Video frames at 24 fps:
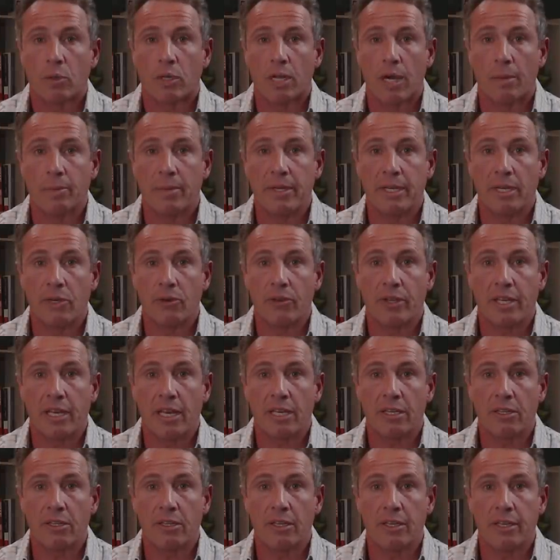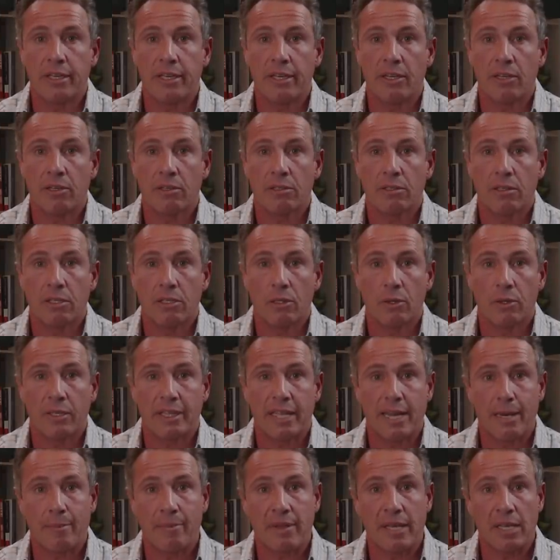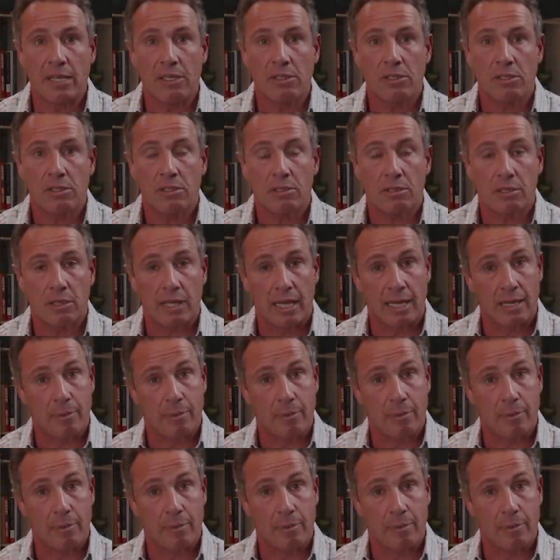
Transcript: we're coming near the end of the year. You know what that means?